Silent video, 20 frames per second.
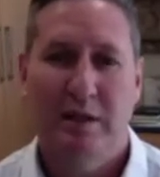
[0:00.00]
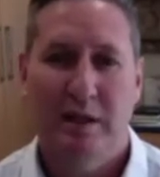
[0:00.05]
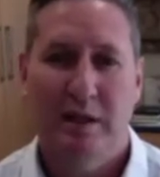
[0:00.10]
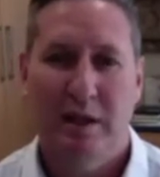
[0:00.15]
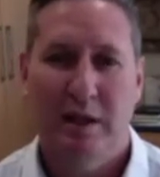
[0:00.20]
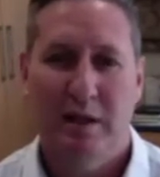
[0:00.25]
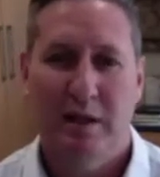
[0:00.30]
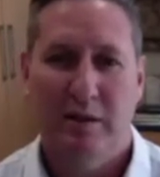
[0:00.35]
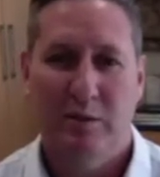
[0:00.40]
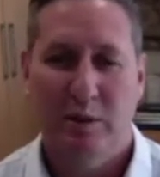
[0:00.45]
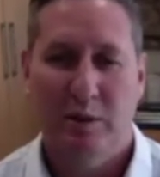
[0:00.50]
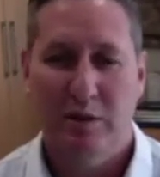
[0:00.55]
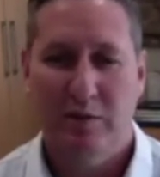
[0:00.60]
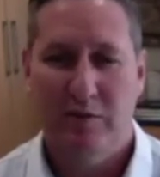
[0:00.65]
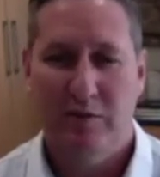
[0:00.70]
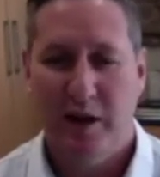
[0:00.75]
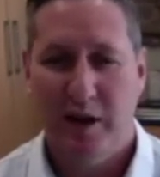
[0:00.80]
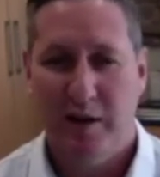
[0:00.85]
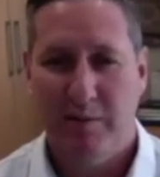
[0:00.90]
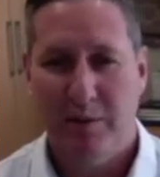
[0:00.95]

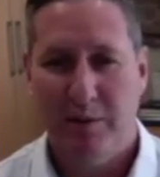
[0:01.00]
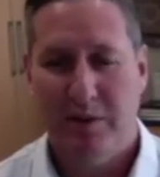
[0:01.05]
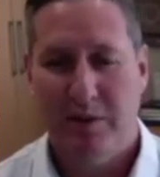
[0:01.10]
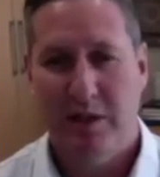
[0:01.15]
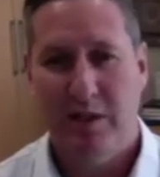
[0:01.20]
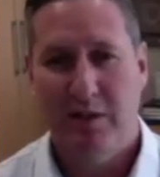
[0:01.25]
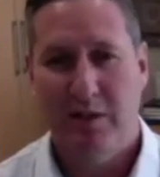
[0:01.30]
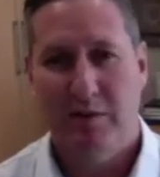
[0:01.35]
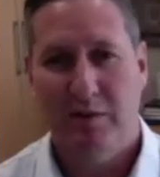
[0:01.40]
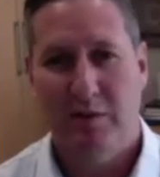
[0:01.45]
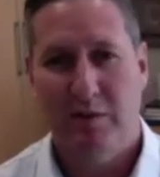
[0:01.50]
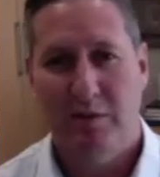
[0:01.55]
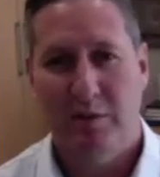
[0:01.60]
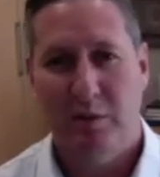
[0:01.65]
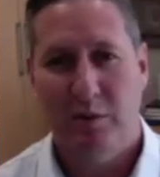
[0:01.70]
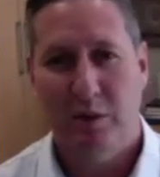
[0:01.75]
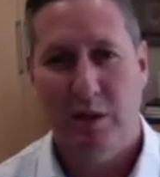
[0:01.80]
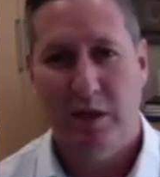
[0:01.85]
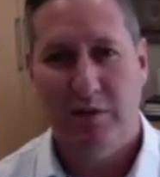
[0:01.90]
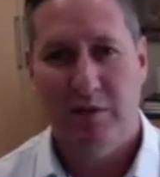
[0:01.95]
25% uh, of the
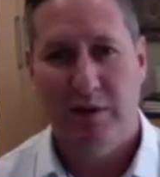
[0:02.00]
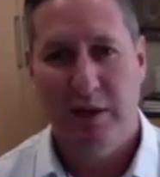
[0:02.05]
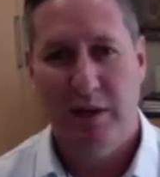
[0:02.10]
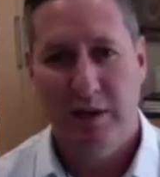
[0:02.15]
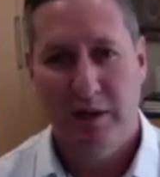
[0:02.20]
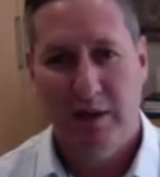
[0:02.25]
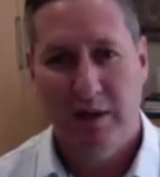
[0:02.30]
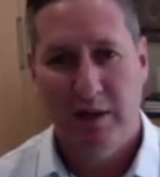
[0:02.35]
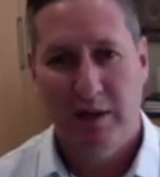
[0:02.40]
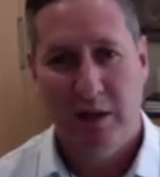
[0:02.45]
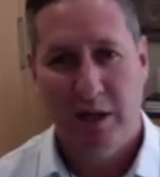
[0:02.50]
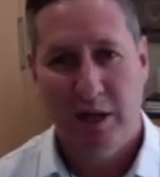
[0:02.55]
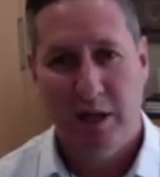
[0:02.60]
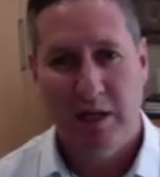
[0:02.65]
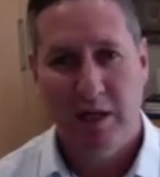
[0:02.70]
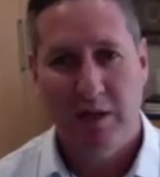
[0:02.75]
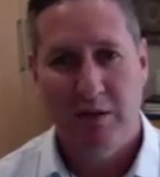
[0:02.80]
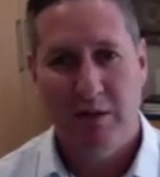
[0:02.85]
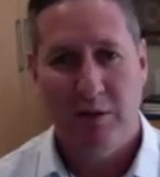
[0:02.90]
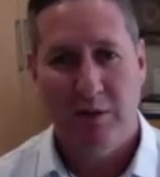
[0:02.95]
fuel levy,
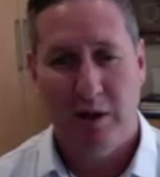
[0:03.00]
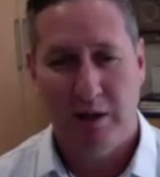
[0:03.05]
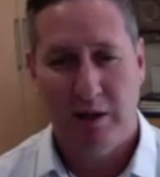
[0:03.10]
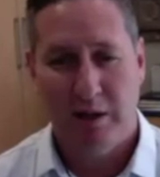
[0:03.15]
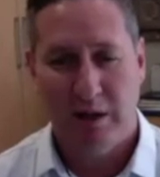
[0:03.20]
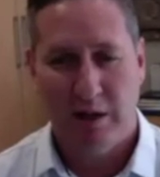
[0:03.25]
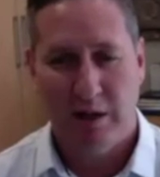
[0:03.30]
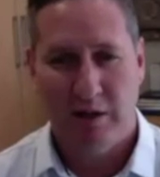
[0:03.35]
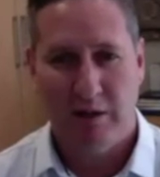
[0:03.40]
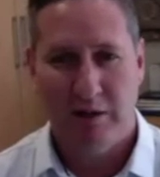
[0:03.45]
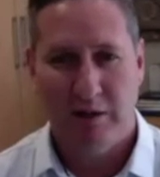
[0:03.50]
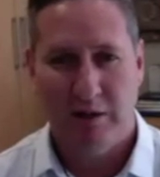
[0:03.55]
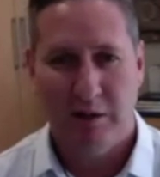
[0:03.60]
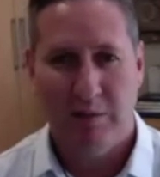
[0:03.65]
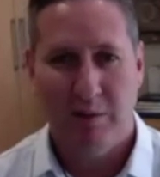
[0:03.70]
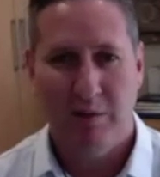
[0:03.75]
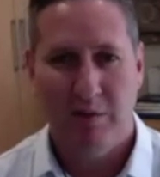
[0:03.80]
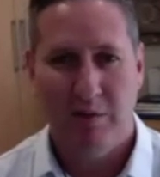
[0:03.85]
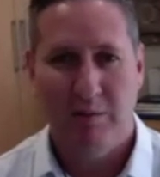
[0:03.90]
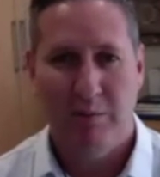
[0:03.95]
any uh, some
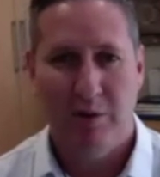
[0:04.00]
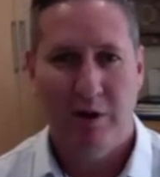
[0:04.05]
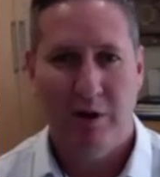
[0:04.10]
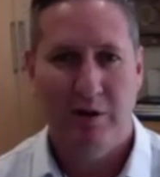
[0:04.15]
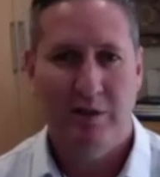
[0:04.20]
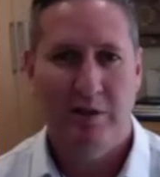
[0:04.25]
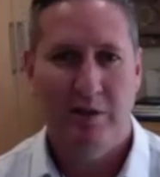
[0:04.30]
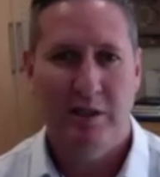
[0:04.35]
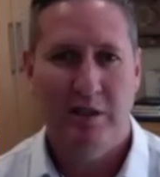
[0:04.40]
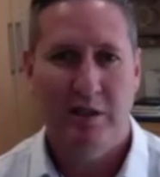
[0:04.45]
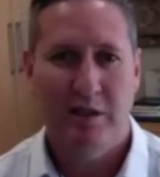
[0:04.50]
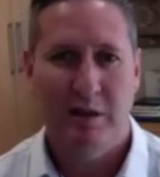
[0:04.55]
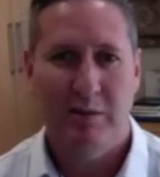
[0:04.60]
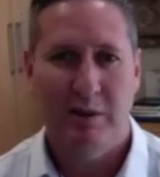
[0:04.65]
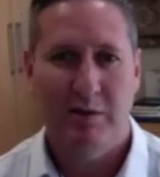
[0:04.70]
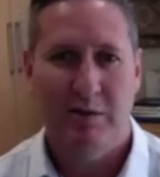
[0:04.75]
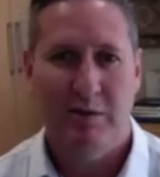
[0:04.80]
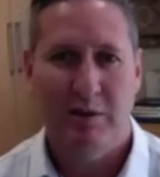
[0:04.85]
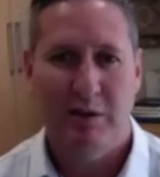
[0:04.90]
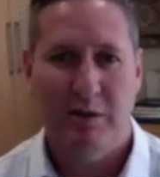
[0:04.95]
of the proceeds
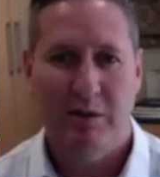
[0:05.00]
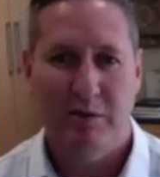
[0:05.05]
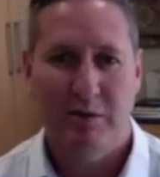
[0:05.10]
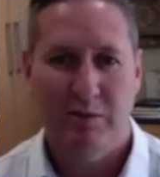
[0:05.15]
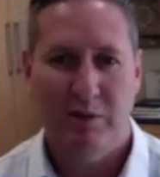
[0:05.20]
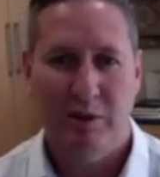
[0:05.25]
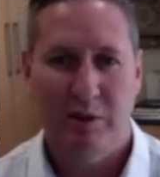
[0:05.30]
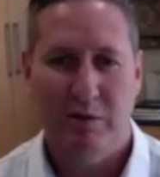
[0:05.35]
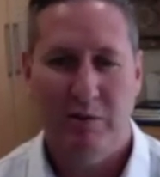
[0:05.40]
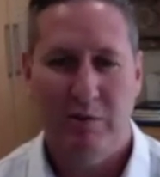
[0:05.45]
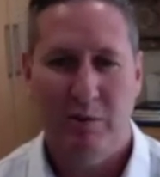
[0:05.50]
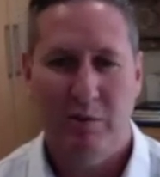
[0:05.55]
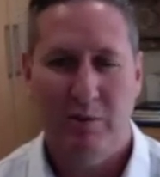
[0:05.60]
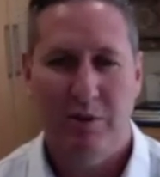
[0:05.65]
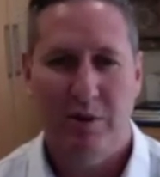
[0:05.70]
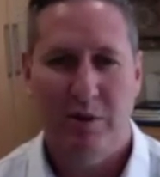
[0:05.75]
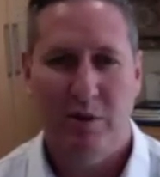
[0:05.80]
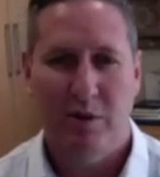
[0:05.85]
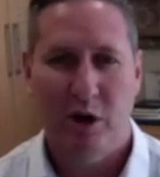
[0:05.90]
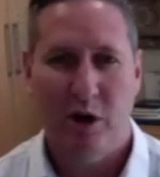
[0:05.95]
coming in the form of
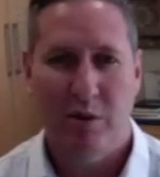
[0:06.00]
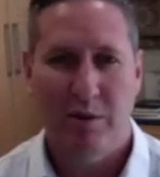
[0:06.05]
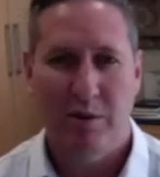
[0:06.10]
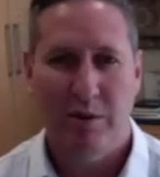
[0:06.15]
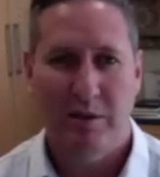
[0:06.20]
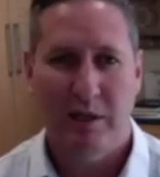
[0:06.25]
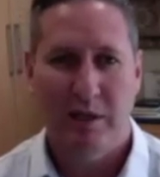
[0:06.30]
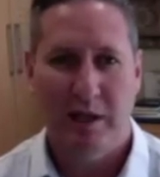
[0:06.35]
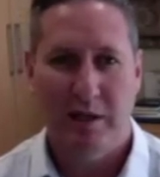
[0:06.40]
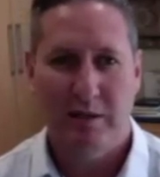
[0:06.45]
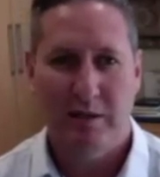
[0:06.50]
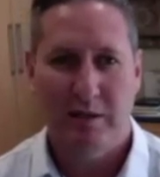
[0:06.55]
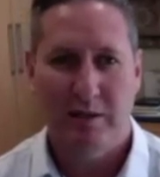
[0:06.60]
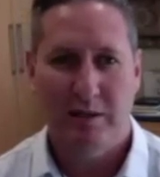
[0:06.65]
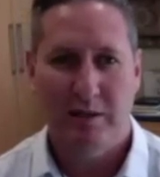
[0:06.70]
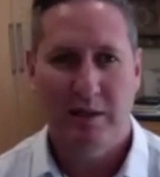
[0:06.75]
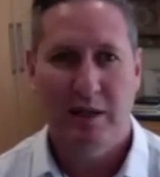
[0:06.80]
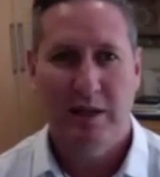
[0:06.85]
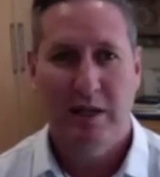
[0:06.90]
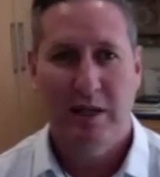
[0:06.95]
the carbon
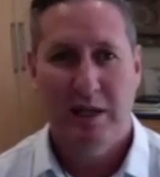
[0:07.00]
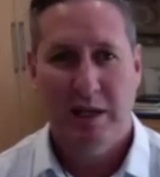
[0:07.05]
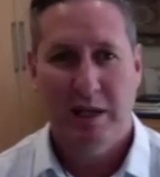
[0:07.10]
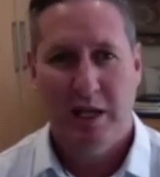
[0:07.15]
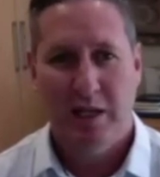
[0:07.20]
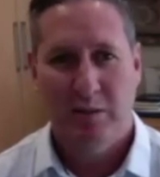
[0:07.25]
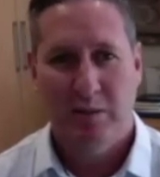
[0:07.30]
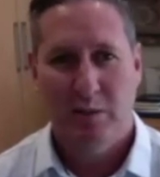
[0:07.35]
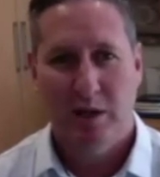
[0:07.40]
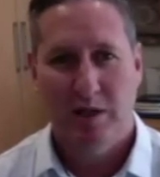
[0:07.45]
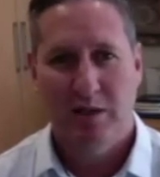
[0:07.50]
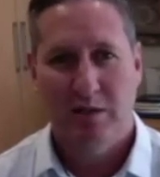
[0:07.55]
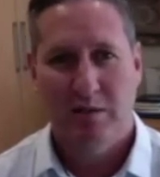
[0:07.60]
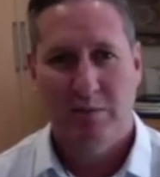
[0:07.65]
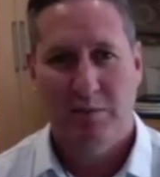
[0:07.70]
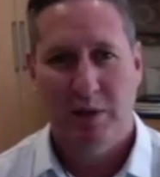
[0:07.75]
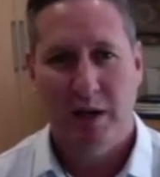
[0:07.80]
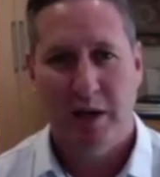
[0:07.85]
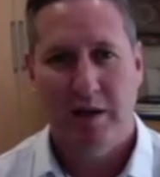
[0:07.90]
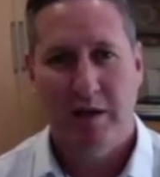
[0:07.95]
taxes, as well as
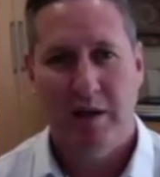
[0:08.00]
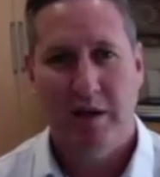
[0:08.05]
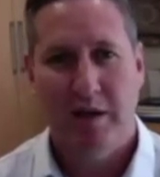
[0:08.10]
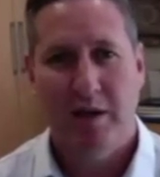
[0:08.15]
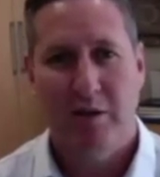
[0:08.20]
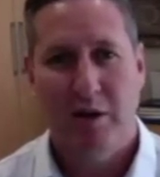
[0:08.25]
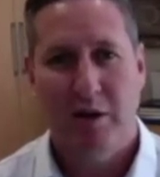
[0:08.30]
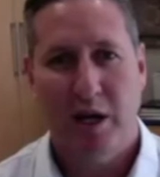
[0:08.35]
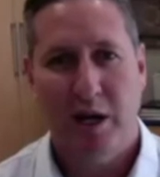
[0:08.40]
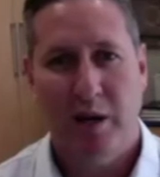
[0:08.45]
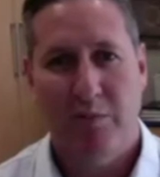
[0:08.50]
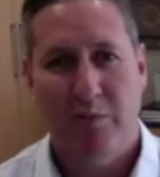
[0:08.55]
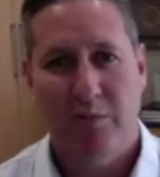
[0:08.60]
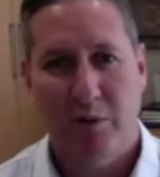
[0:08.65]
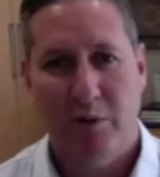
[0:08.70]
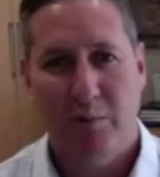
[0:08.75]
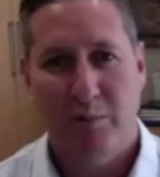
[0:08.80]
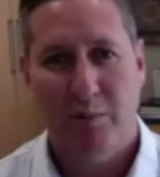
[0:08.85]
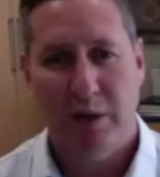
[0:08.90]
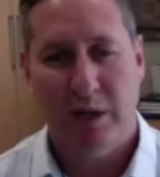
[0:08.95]
making a grab
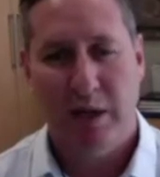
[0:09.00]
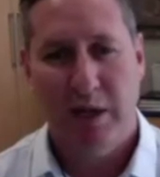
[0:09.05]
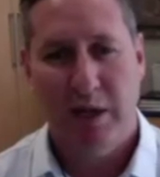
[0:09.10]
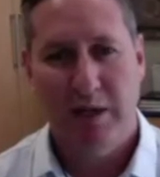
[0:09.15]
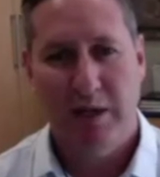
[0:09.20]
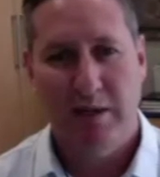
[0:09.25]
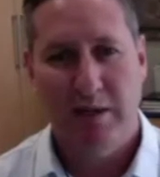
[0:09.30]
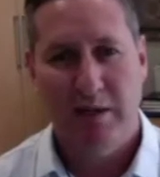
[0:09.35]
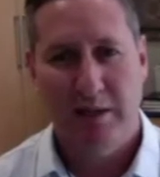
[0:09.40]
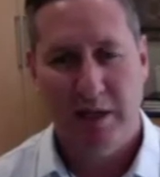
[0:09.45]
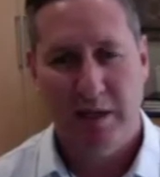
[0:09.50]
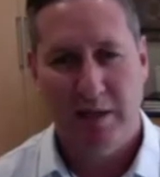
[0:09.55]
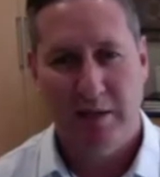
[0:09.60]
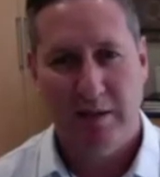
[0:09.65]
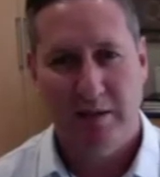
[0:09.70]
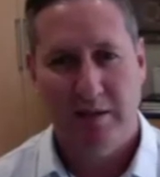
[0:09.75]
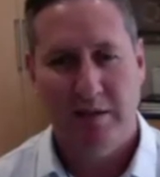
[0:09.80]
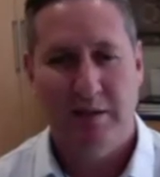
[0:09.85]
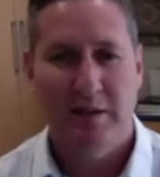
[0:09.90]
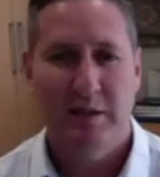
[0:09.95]
for key
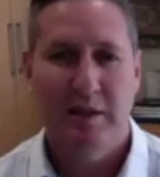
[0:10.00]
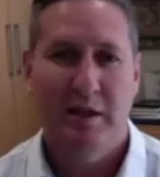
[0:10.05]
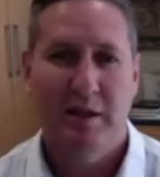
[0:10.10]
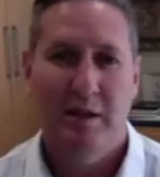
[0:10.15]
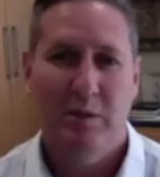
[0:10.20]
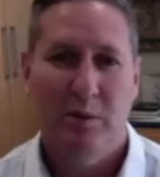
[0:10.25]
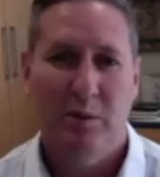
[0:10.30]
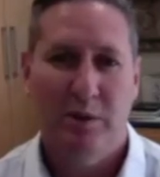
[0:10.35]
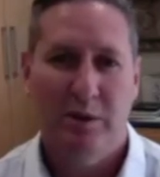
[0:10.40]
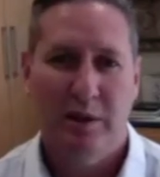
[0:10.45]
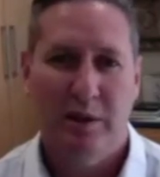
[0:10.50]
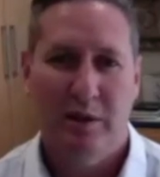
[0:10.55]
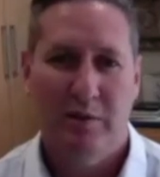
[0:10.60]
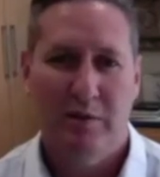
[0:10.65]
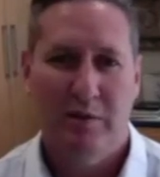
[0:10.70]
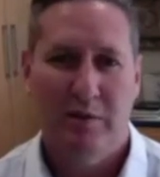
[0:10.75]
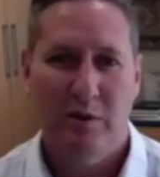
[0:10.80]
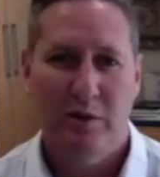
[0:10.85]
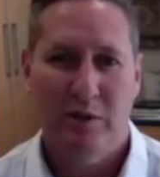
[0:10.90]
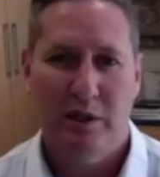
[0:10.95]
sectors within the
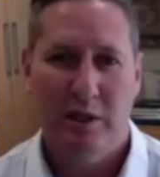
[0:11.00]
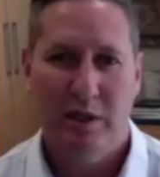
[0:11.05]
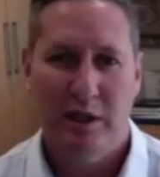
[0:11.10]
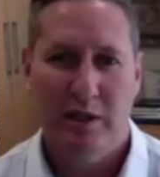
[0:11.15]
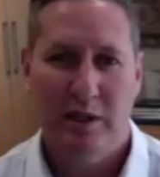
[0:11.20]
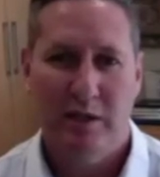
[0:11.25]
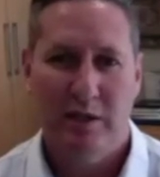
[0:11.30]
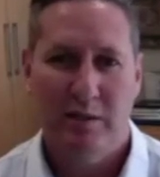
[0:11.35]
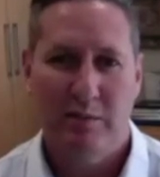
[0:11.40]
future energy